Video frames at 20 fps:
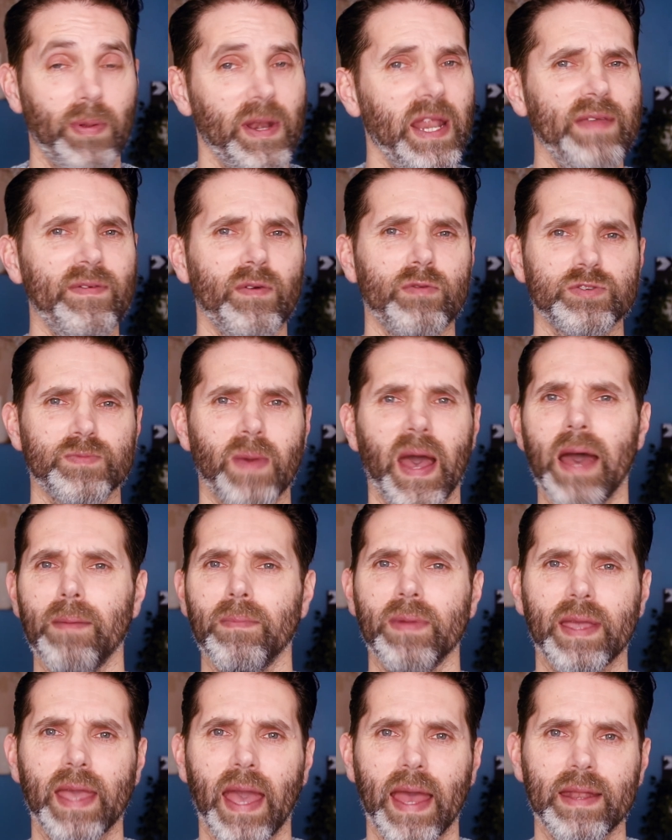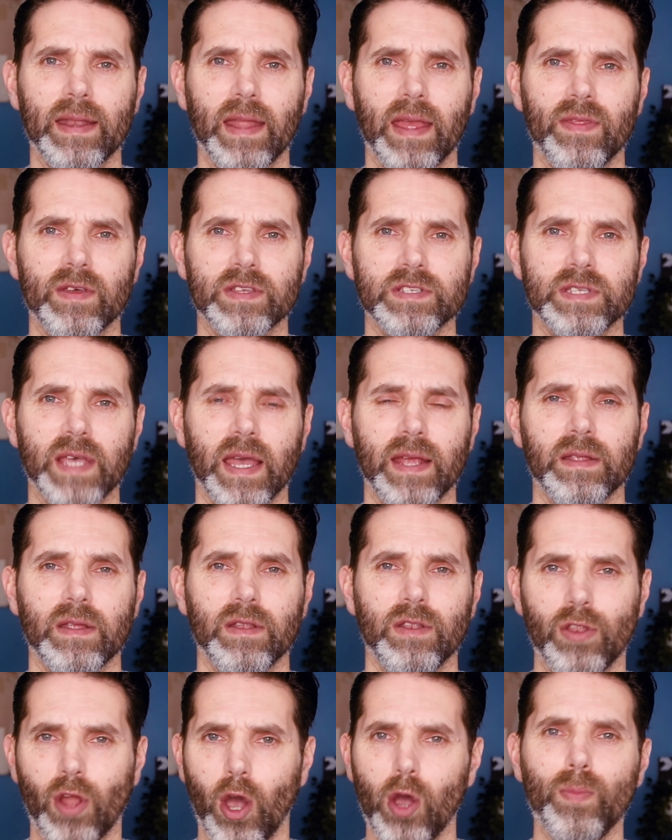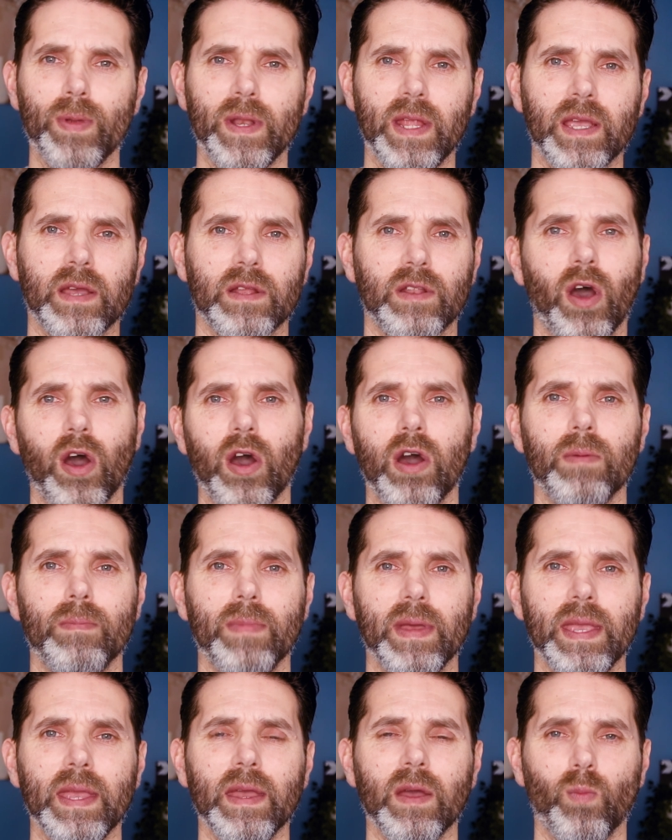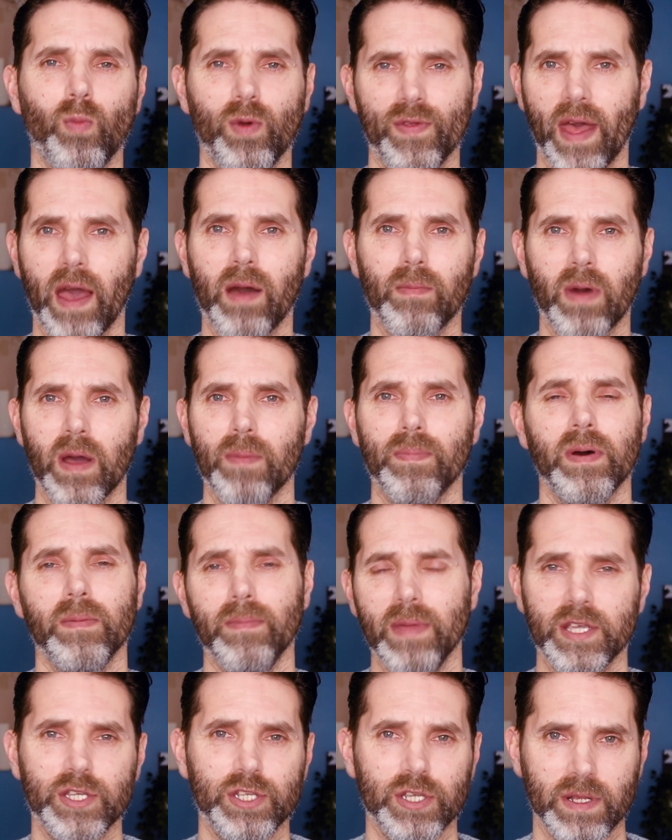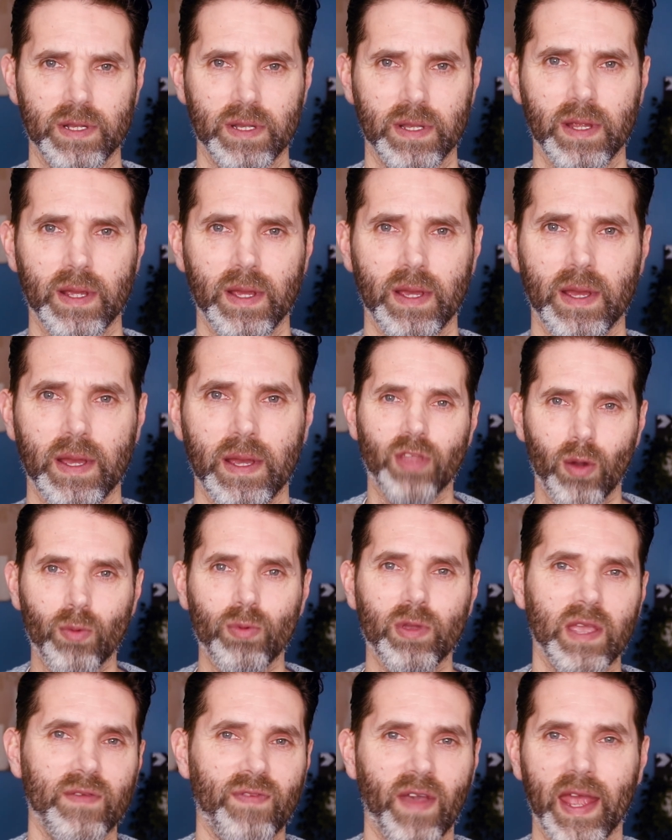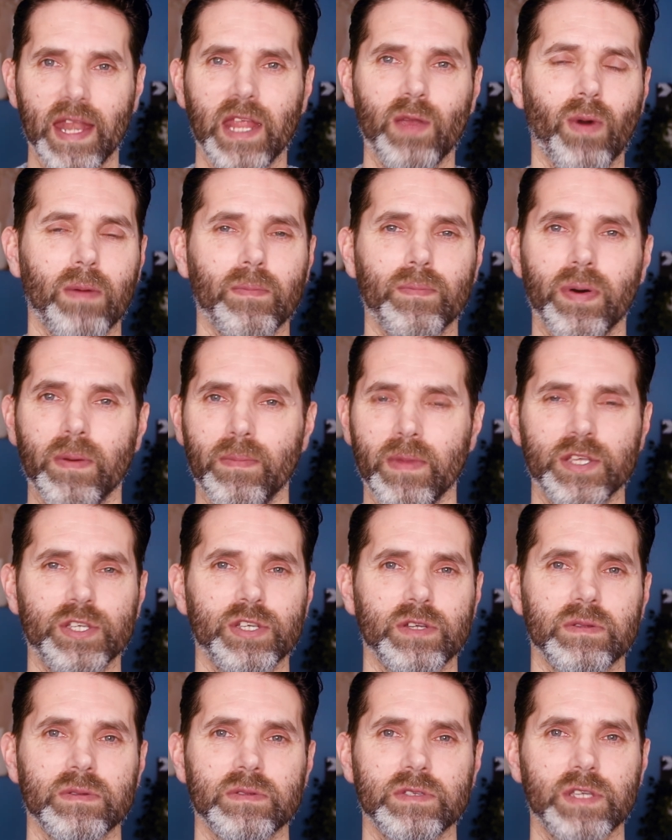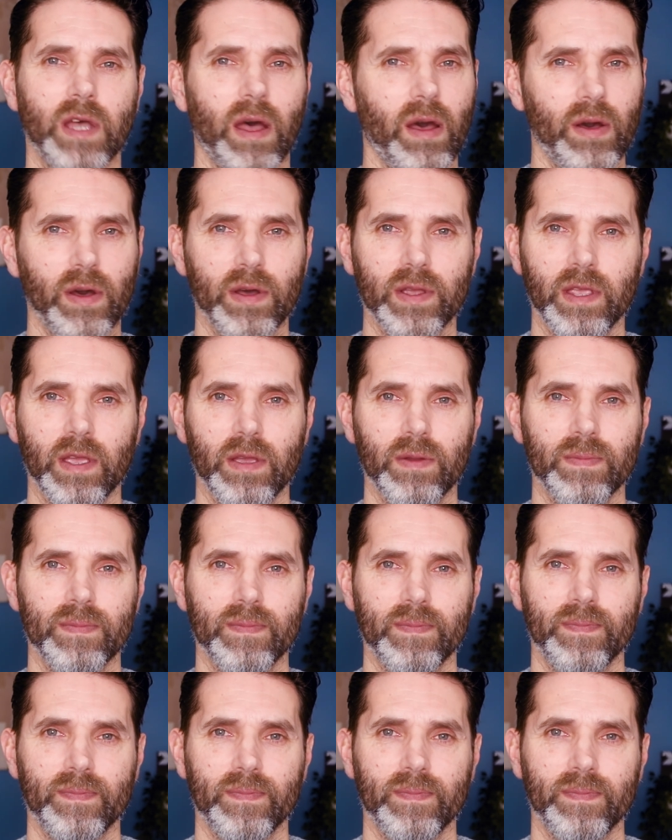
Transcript: believe it was Mahatma Gandhi that said, "Nobody can hurt me without my permission." Don't give anyone permission to hurt you.